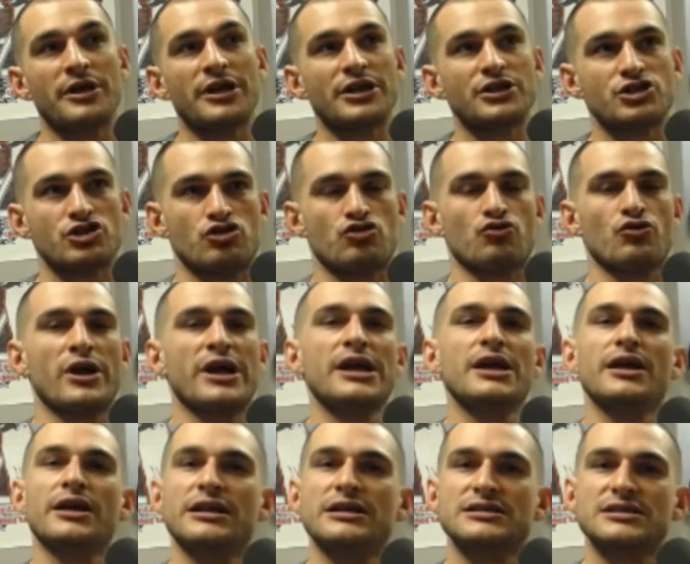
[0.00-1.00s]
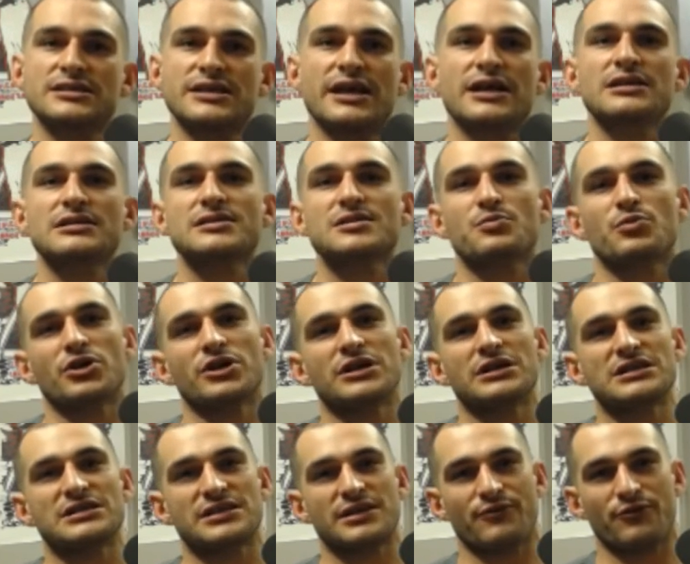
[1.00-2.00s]
I mean, it's great in a sense,
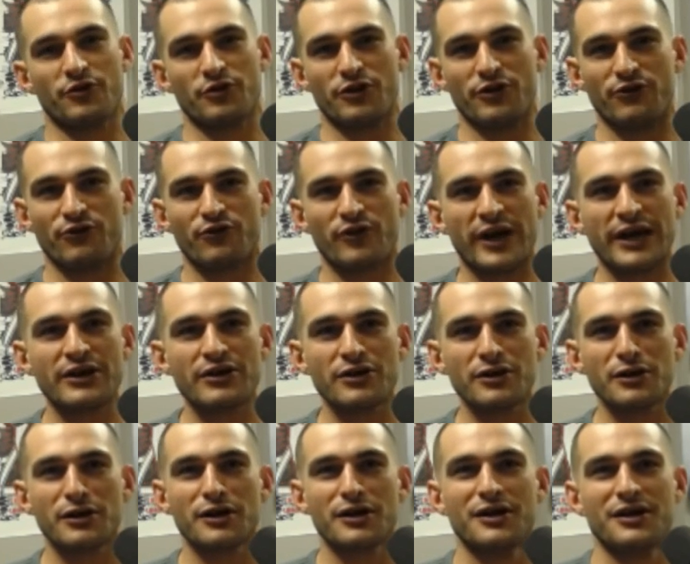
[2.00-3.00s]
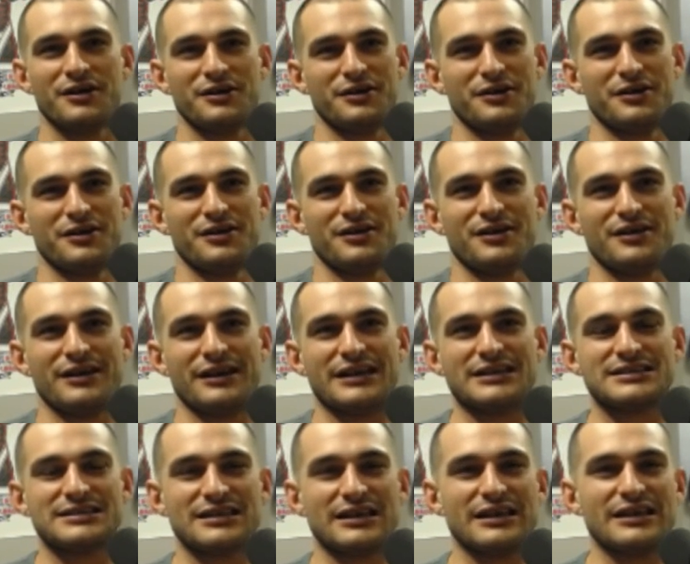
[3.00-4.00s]
but for the fighter,
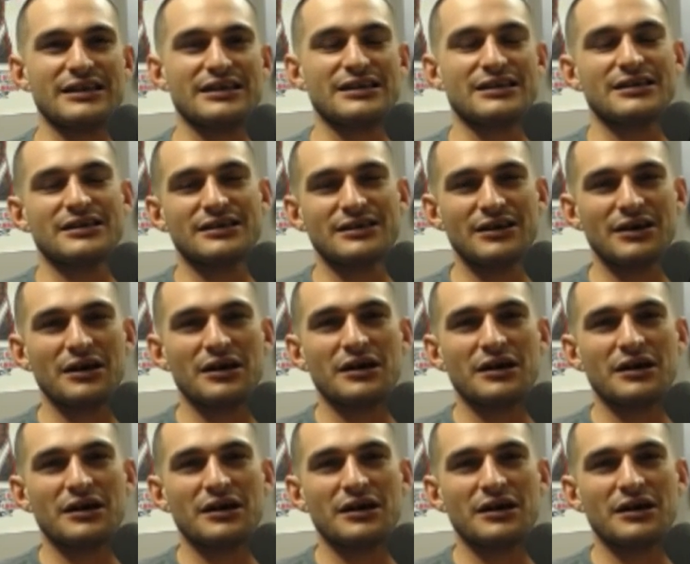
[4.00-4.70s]
it's like.